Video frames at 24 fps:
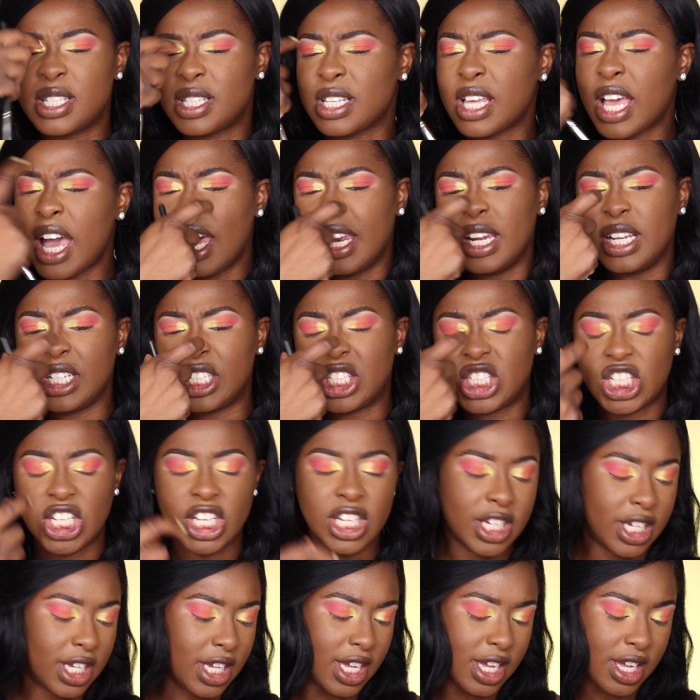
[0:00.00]
It's kind of
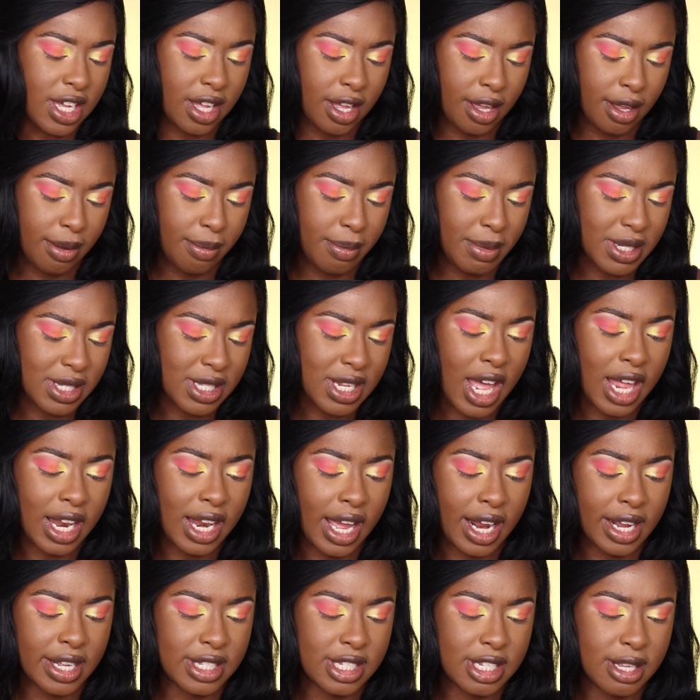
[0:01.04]
chunky. It's not
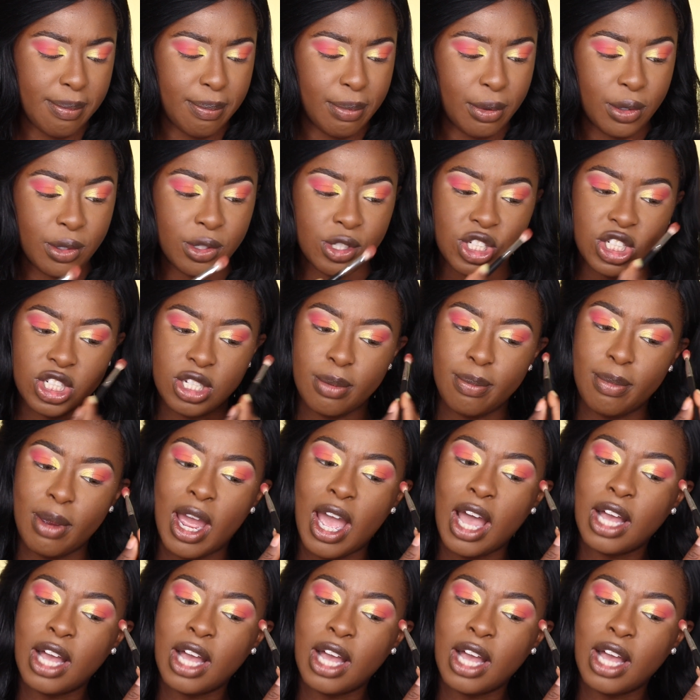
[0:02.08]
like a typical shimmer.